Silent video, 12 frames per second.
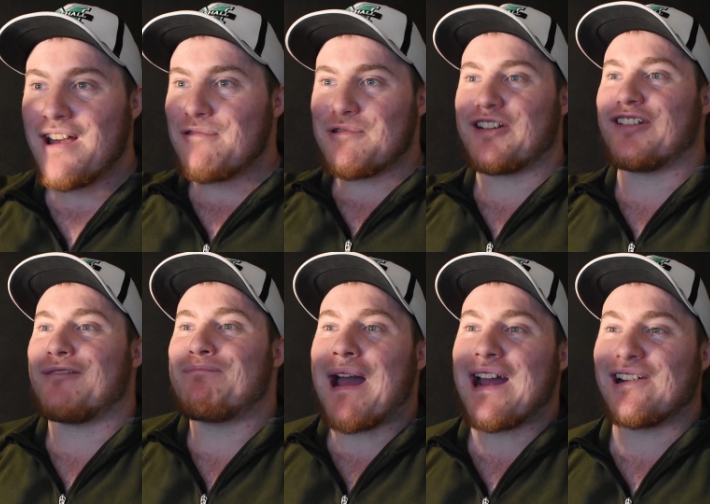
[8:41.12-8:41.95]
which is
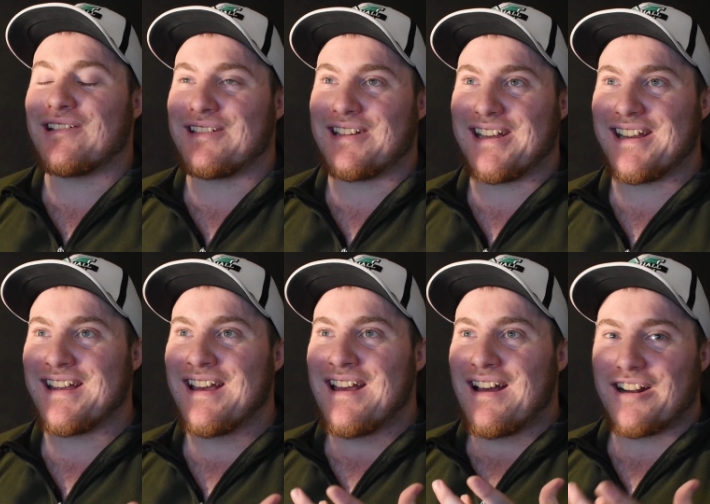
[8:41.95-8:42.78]
apparently
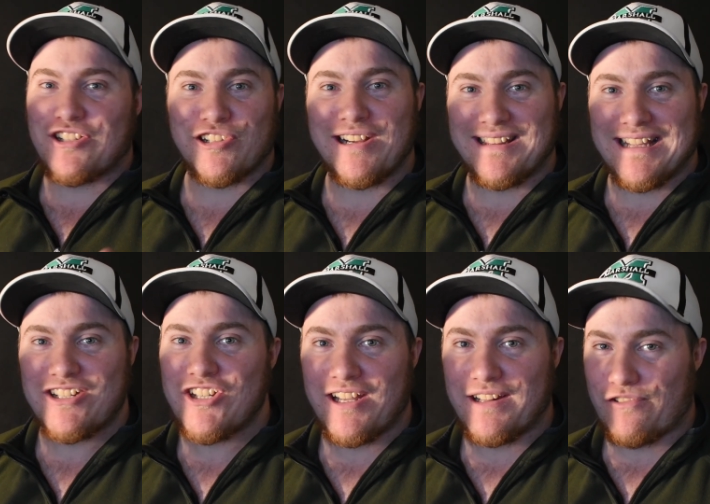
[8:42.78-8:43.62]
a trait that
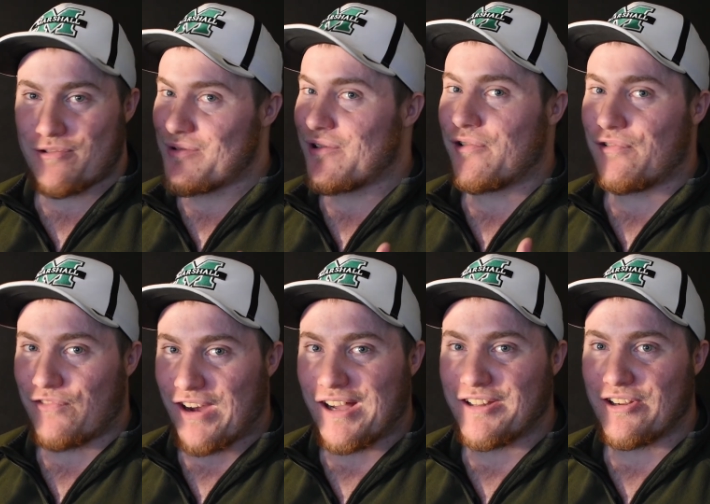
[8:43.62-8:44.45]
she gets from her own
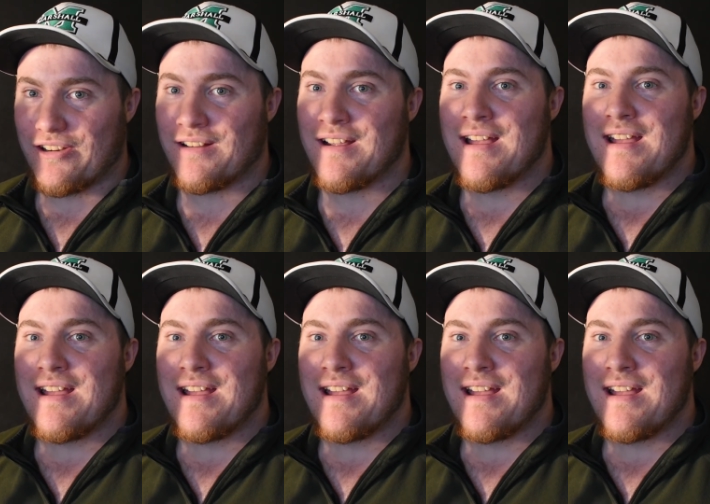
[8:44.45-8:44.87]
father,